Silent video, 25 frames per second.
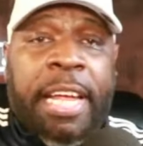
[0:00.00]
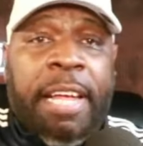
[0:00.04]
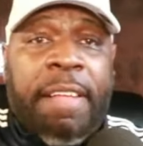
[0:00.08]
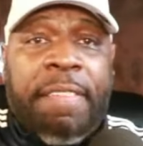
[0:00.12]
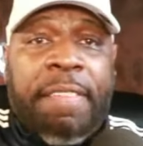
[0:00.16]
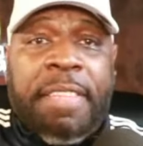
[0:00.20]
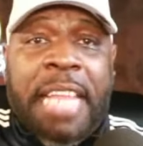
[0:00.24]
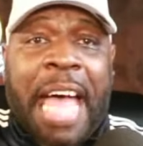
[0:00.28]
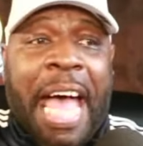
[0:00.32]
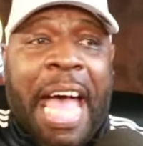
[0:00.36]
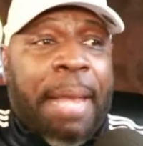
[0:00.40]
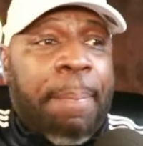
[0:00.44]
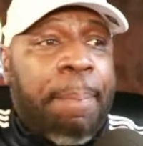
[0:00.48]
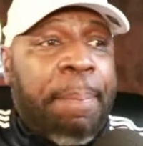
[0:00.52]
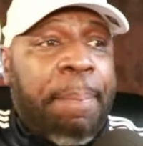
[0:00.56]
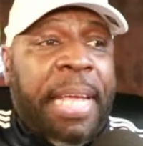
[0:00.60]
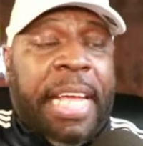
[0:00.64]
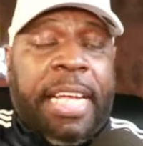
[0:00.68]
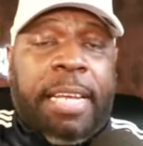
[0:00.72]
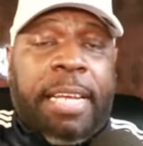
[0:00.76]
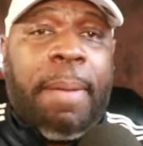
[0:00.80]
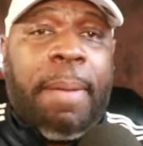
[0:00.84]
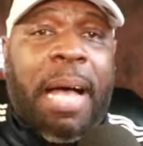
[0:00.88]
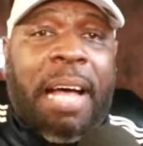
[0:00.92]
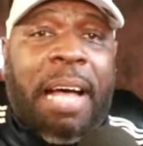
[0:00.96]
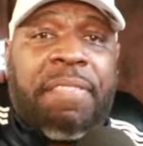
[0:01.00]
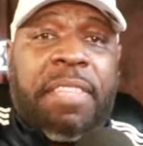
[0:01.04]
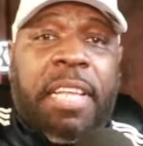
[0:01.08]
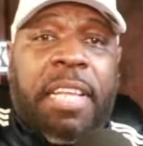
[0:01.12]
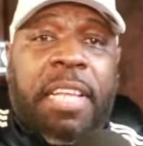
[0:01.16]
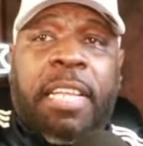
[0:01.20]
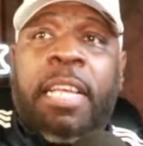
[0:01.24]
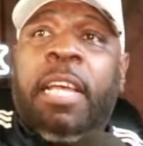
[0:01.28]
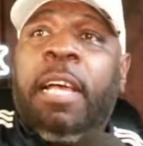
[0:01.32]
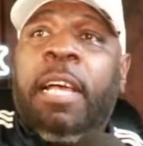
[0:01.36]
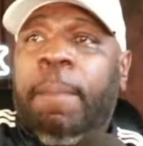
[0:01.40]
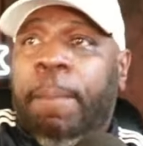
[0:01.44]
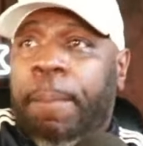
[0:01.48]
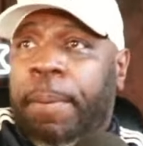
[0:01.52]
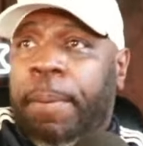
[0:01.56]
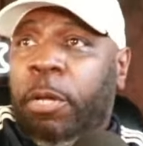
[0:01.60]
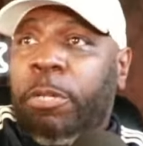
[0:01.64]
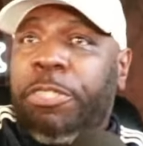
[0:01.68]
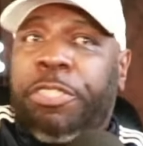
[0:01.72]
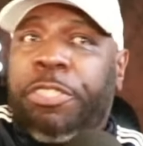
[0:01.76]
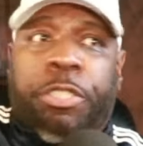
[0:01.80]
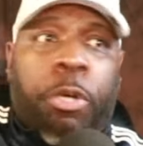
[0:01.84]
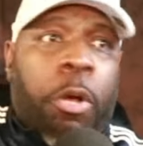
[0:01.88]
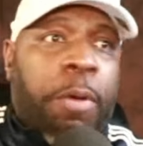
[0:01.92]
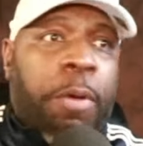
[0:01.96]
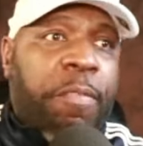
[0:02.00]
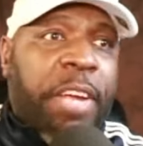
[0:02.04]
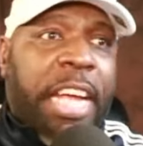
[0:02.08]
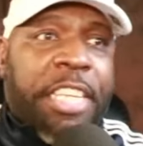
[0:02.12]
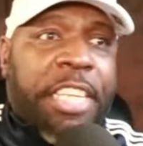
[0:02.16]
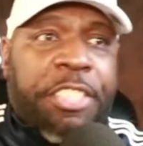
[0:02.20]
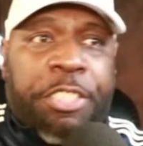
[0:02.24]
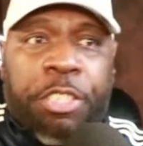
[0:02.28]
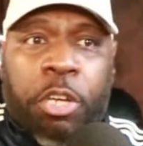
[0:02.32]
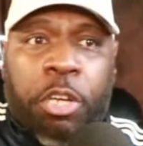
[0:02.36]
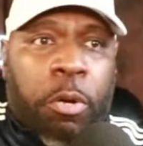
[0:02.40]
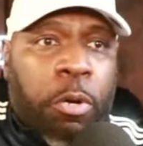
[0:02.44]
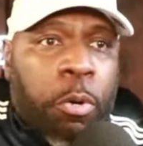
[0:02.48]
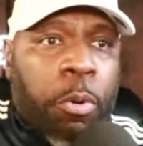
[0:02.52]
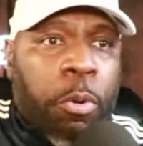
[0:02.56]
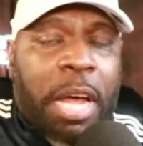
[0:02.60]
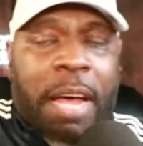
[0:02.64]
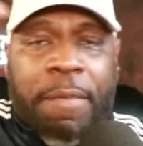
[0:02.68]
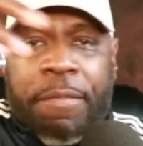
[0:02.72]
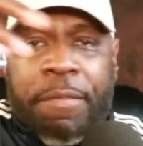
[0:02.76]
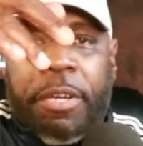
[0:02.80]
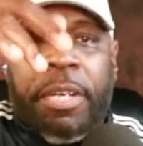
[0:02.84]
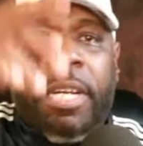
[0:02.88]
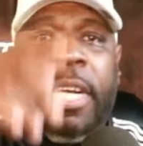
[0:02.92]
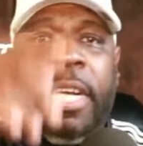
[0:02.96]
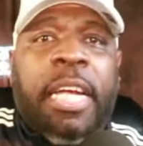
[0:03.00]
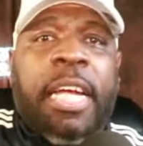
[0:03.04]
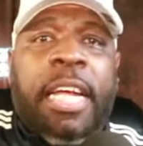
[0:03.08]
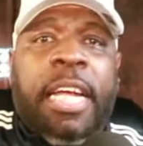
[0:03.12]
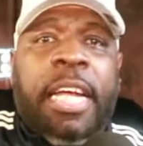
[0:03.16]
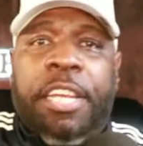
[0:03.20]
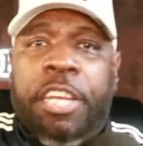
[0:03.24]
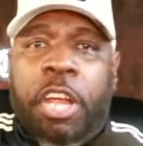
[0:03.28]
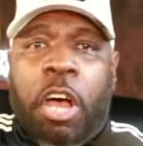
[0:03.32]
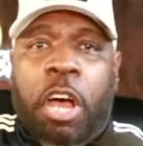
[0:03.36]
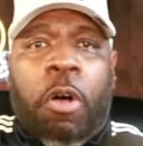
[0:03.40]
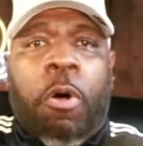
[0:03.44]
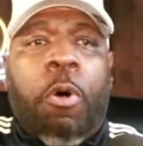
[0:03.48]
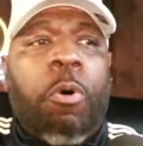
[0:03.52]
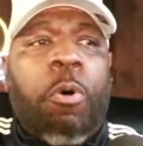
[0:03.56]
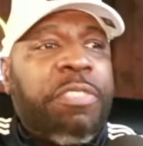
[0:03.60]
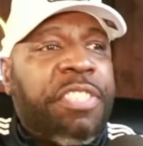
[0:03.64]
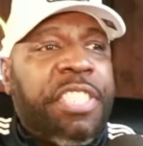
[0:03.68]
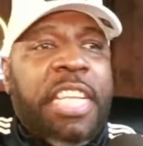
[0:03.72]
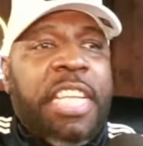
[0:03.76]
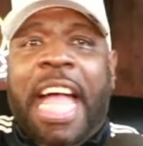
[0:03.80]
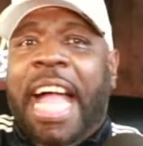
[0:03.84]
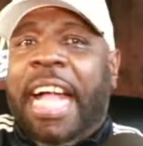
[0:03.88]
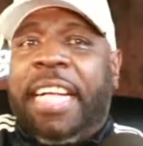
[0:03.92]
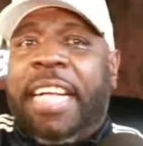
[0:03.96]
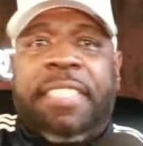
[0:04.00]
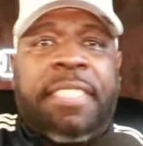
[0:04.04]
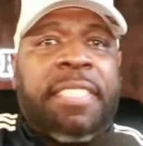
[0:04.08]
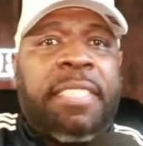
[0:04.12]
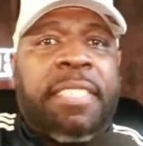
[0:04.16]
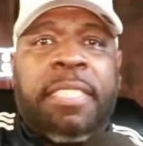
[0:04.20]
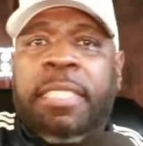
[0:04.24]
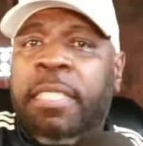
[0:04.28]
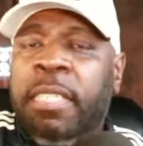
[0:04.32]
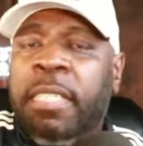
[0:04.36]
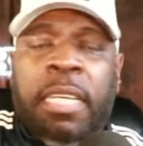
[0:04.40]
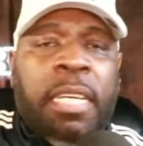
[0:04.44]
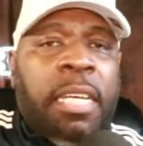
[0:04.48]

not pick them the blue shirt, red shirt, whoever. No, who's next?